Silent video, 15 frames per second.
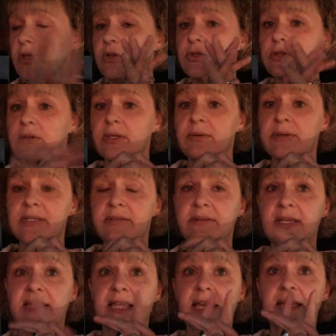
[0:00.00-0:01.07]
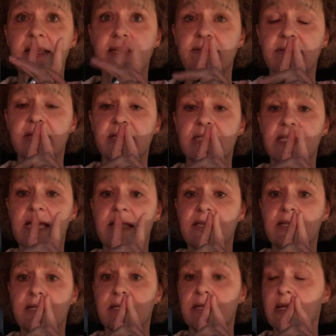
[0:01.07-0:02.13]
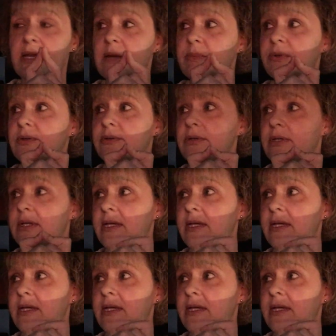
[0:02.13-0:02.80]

So anyways, I've got that, and I've got a salad and an apple,